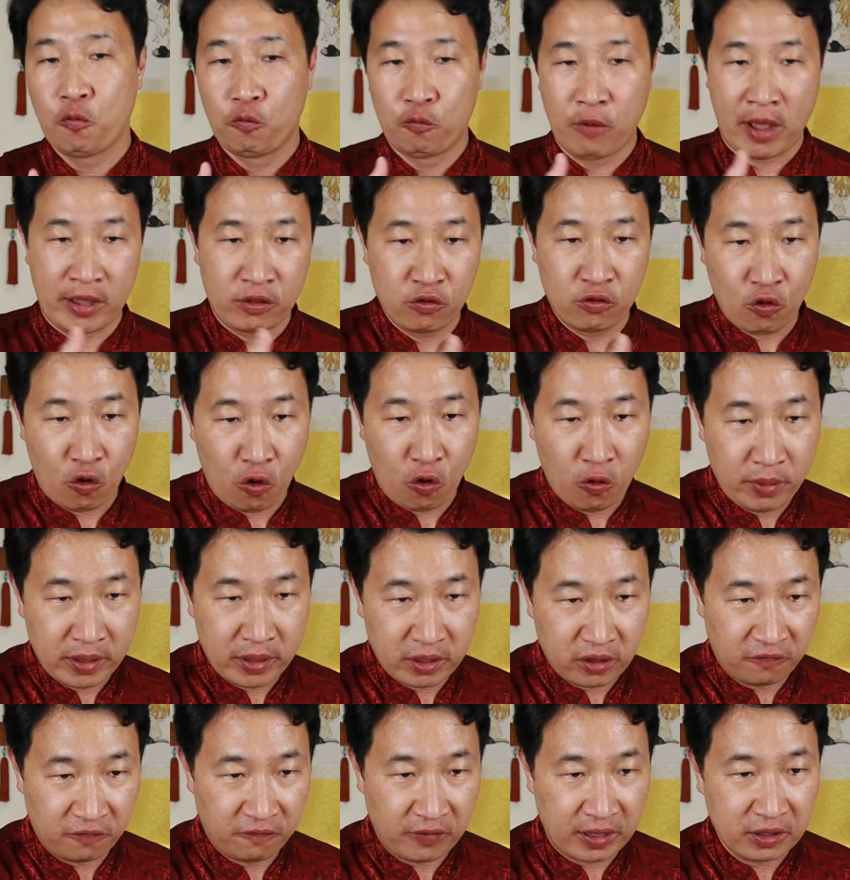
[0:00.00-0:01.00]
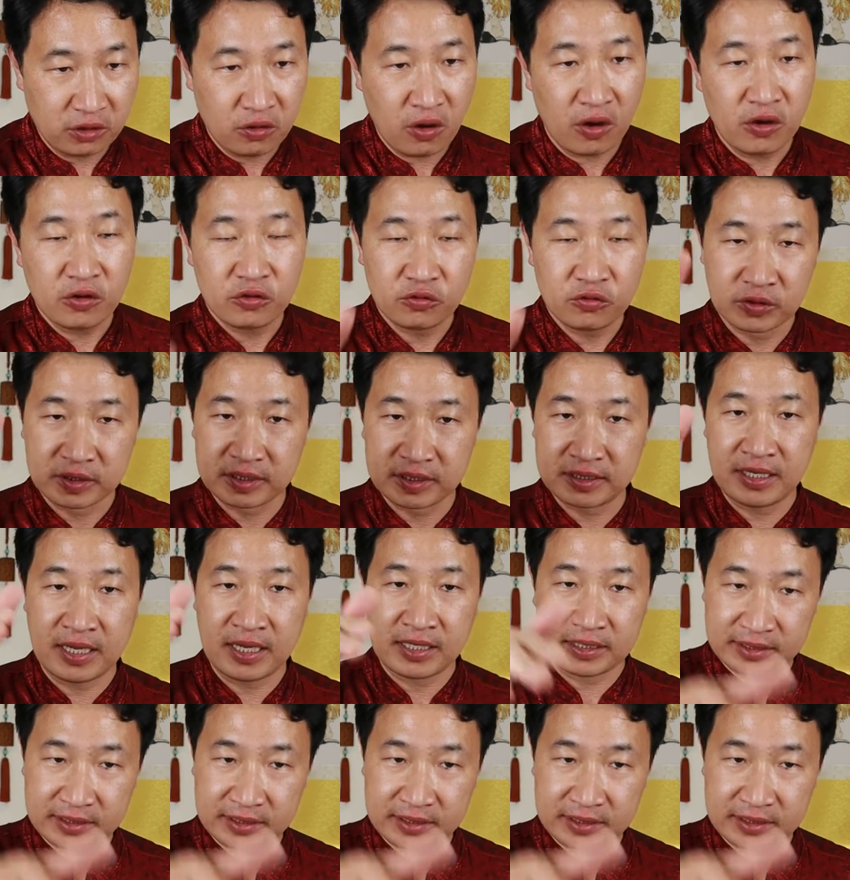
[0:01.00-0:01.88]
When you open the front door, you see a